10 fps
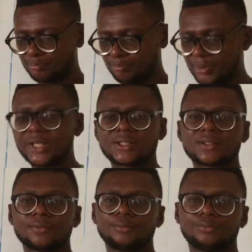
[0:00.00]
plate,
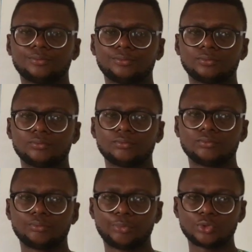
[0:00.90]

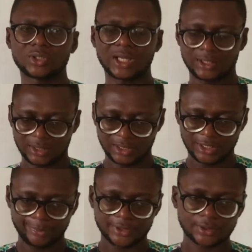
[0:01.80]
put water and
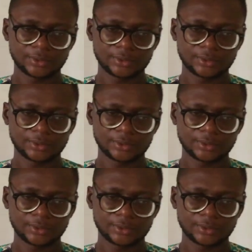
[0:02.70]
keep it.